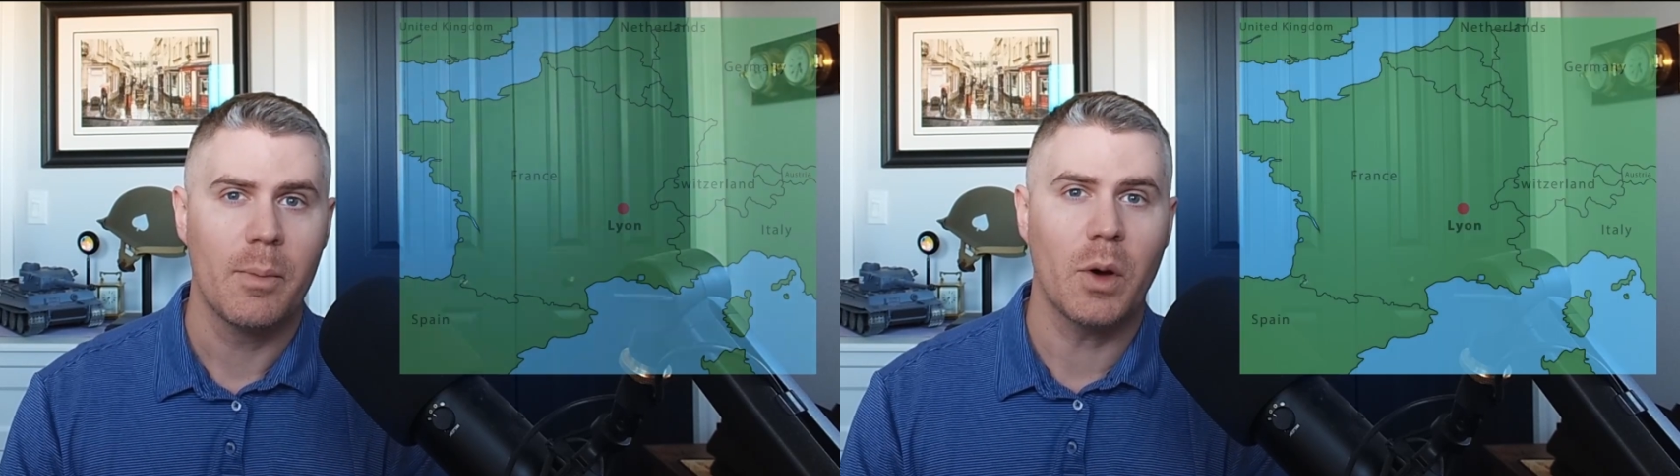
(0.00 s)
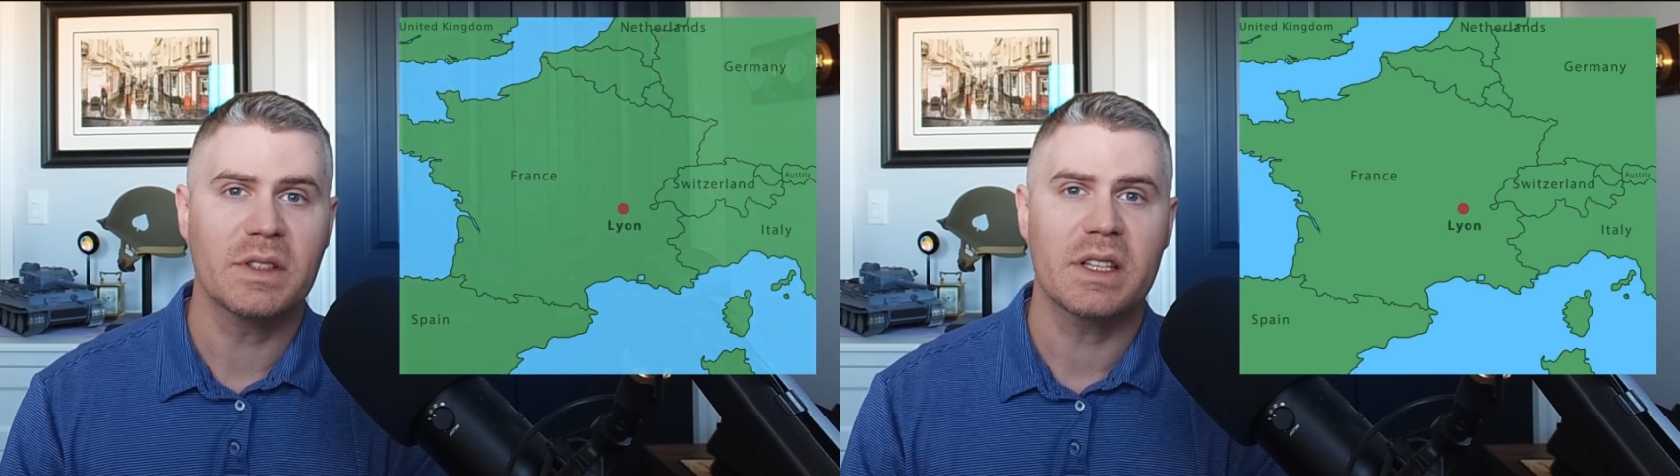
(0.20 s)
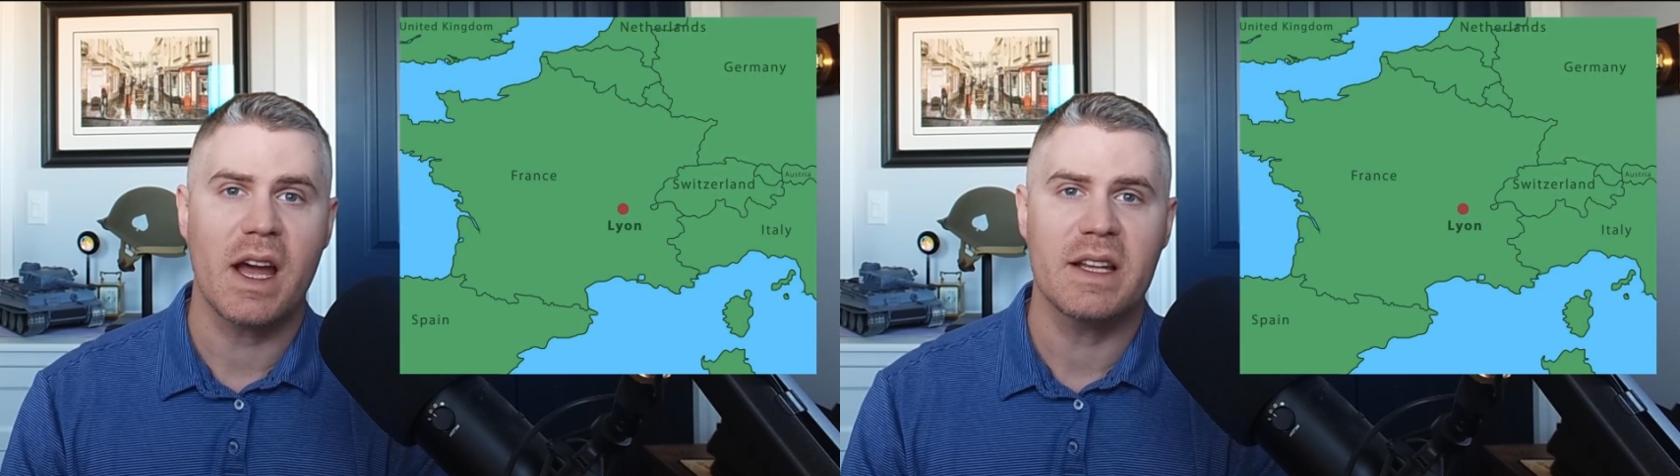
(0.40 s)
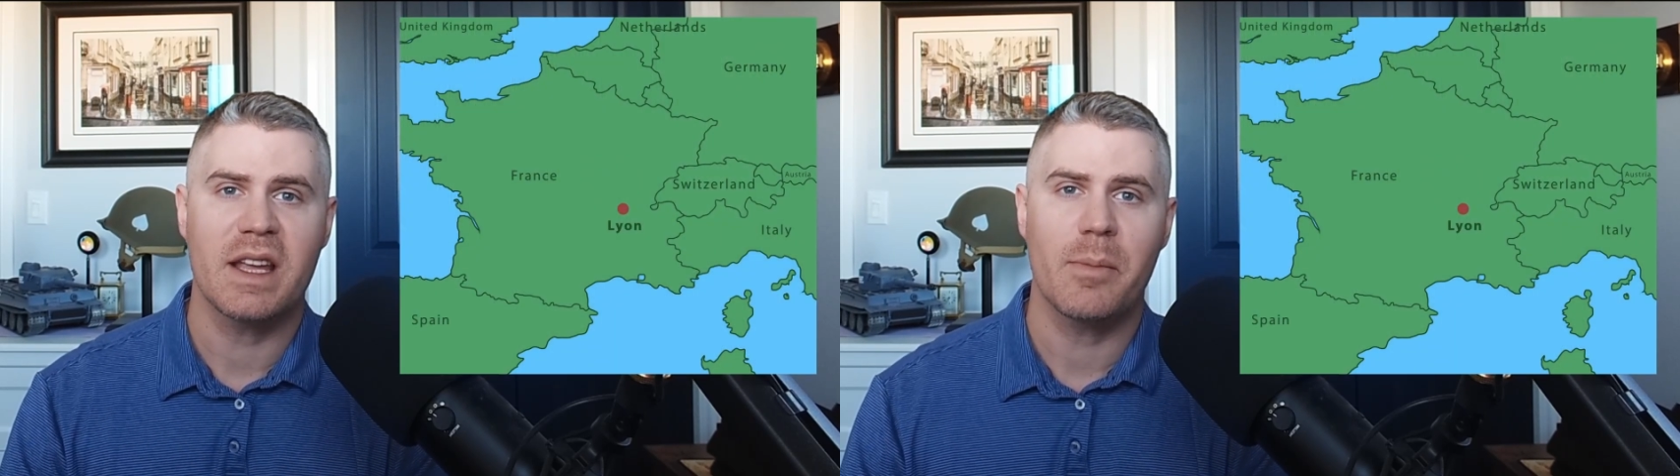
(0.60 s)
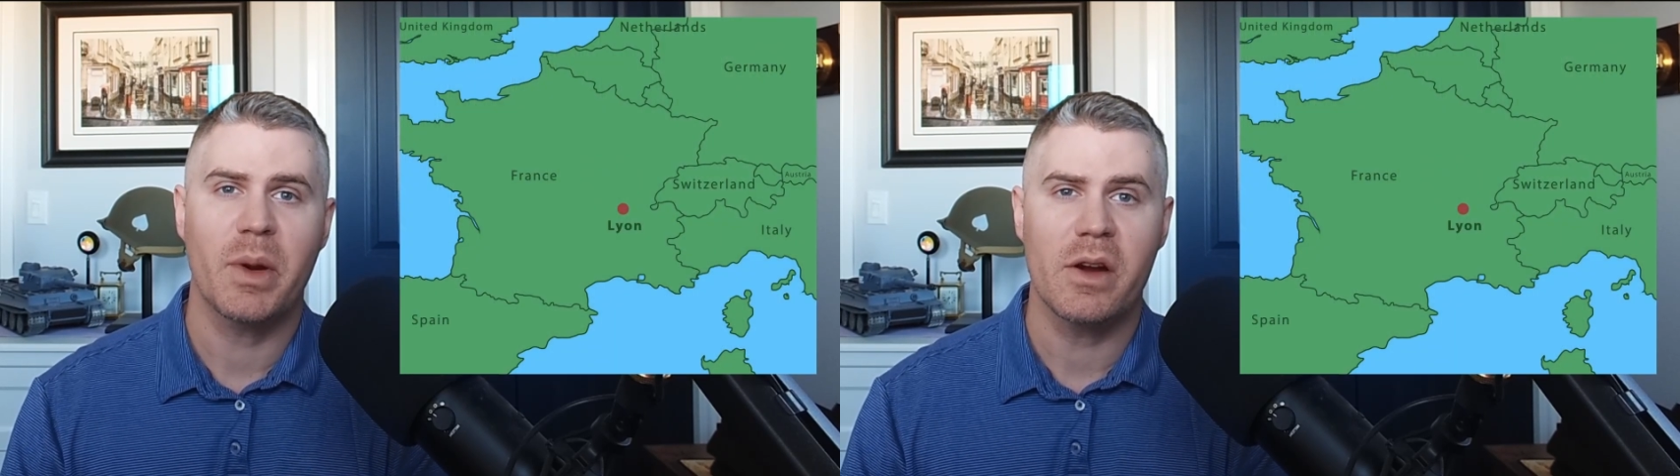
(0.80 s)
Both sides
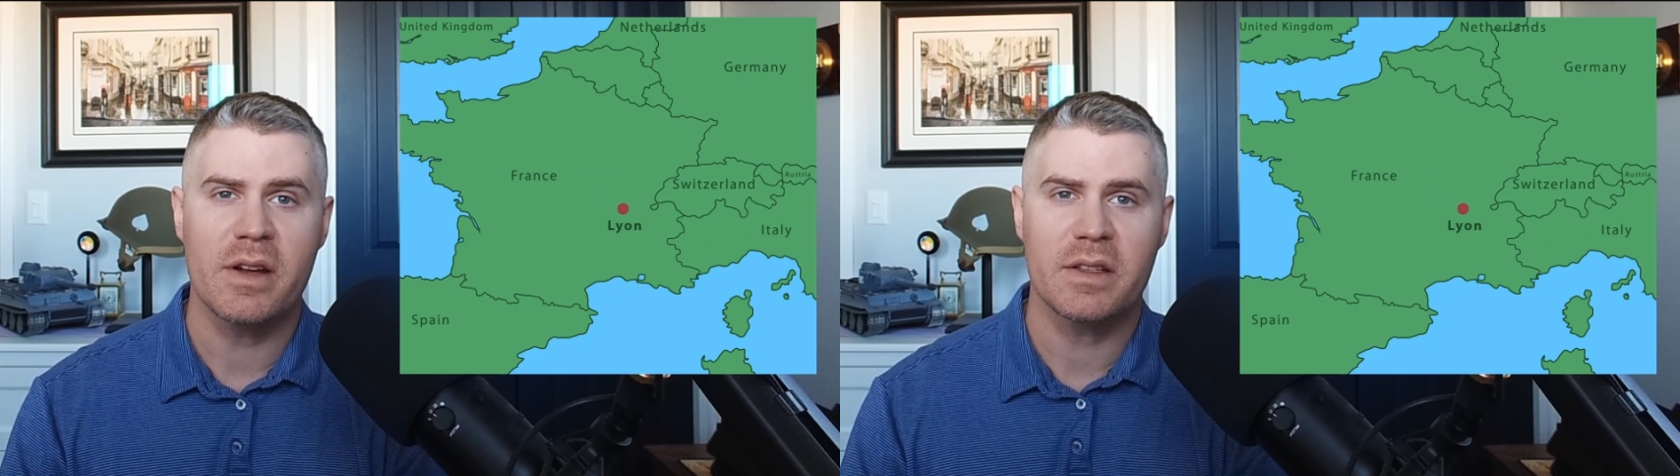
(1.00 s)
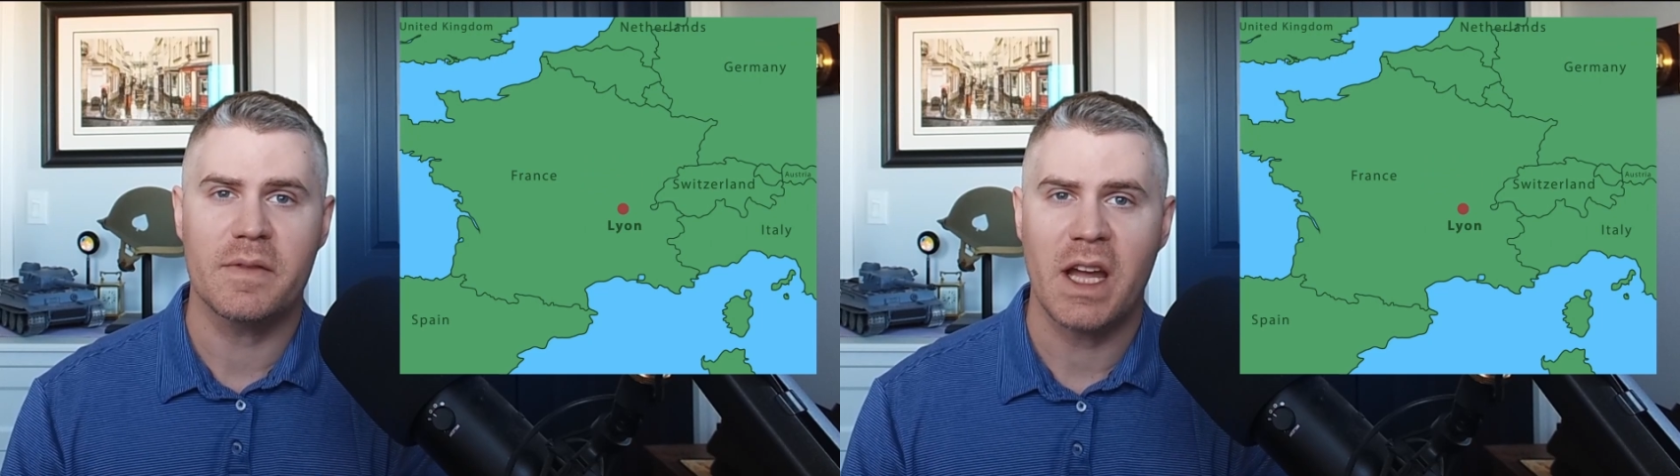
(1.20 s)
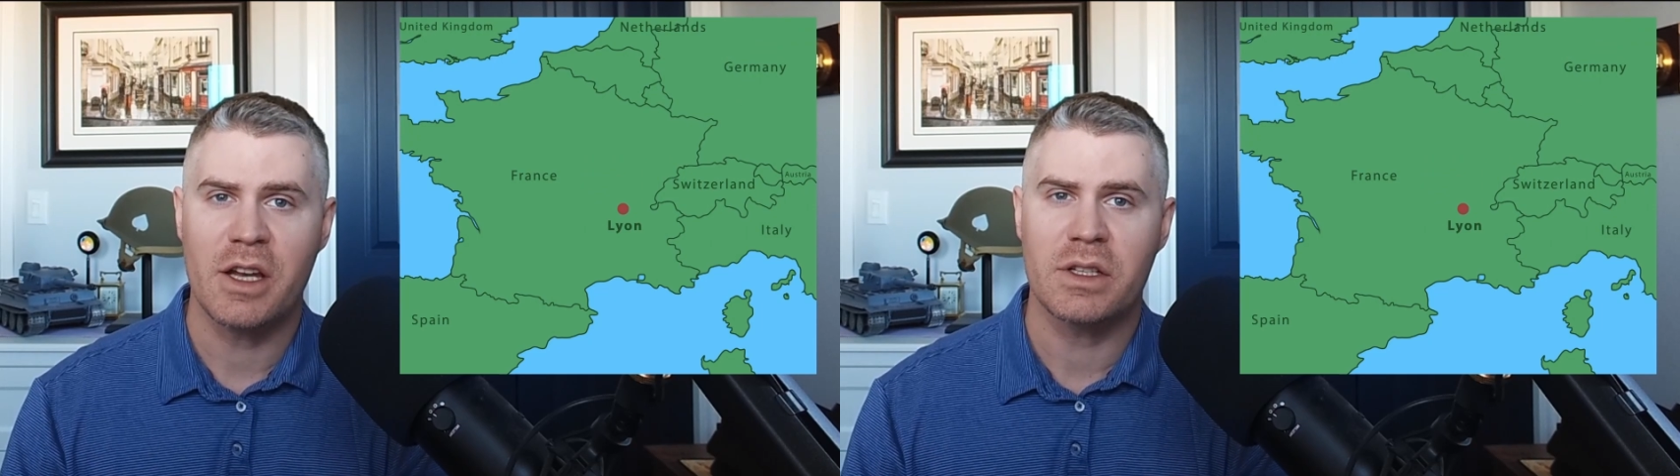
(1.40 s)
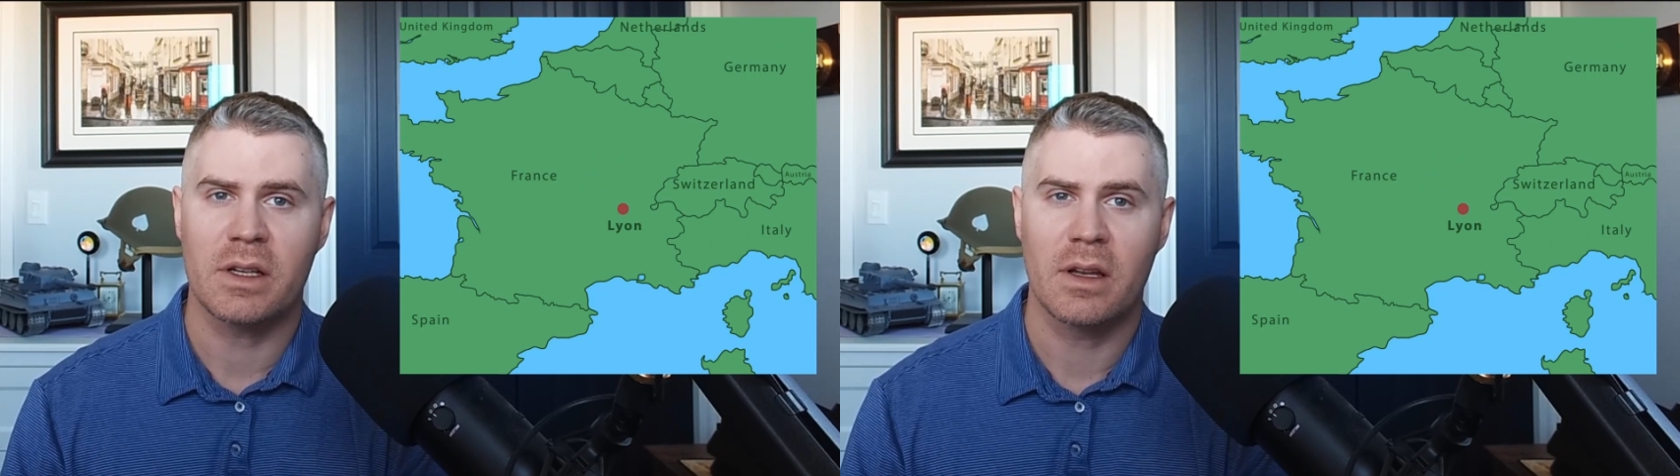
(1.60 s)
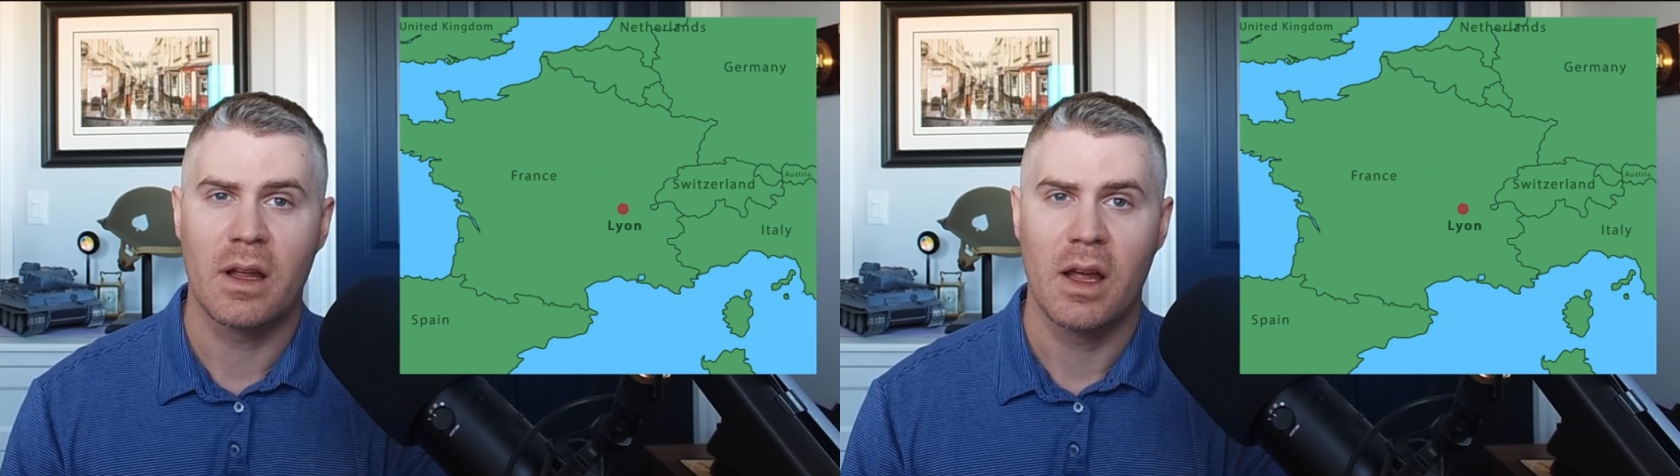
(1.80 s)
had periods of tension